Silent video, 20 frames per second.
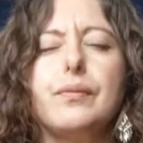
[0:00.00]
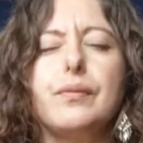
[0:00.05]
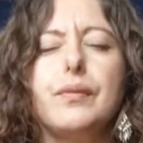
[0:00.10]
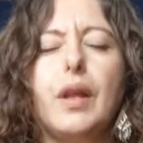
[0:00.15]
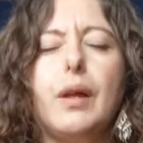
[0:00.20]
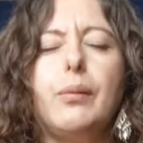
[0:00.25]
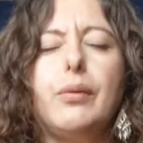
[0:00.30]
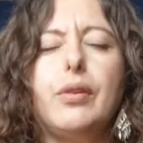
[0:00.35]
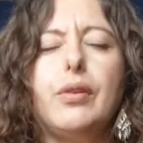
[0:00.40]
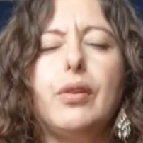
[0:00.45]

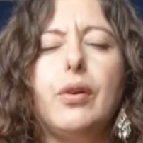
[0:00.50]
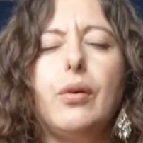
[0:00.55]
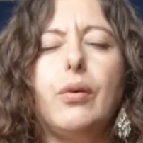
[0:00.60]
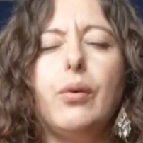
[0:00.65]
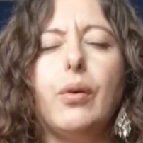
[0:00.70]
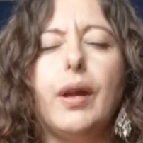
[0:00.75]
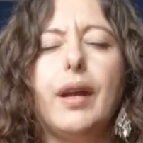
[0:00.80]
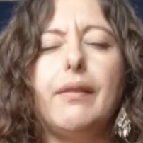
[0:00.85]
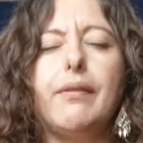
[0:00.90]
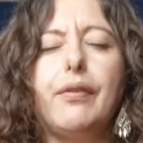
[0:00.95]
I'm so
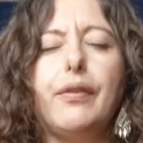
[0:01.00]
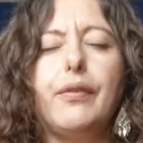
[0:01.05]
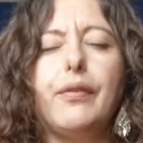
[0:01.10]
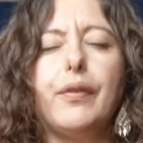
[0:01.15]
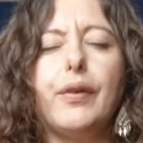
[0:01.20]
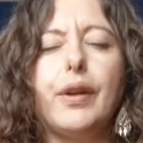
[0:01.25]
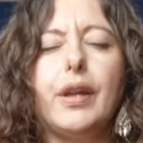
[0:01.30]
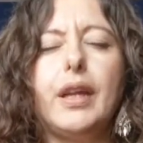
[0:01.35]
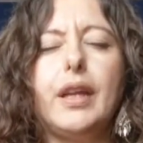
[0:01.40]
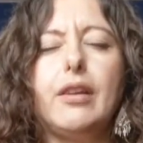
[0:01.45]
grateful
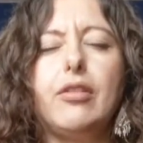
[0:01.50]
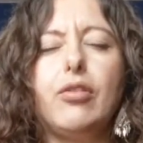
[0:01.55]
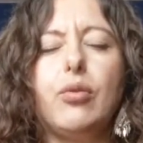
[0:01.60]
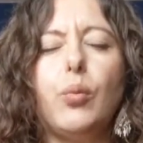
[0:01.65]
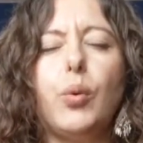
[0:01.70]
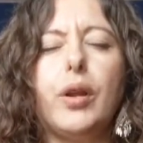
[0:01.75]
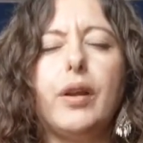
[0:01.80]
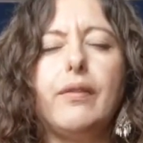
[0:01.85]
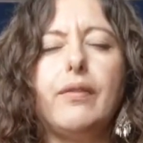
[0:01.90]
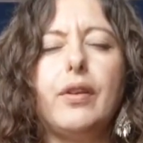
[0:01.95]
for each
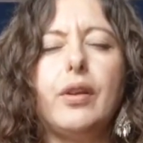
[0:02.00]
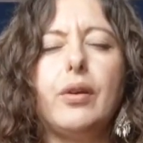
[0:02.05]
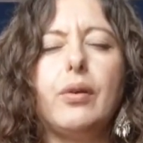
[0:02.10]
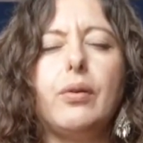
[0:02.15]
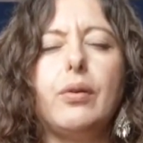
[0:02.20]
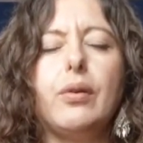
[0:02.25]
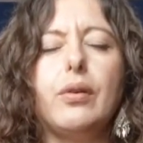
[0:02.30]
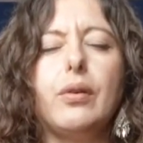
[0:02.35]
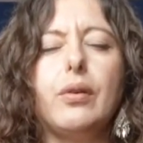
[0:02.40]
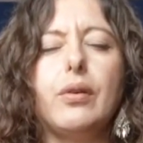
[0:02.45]
one of you.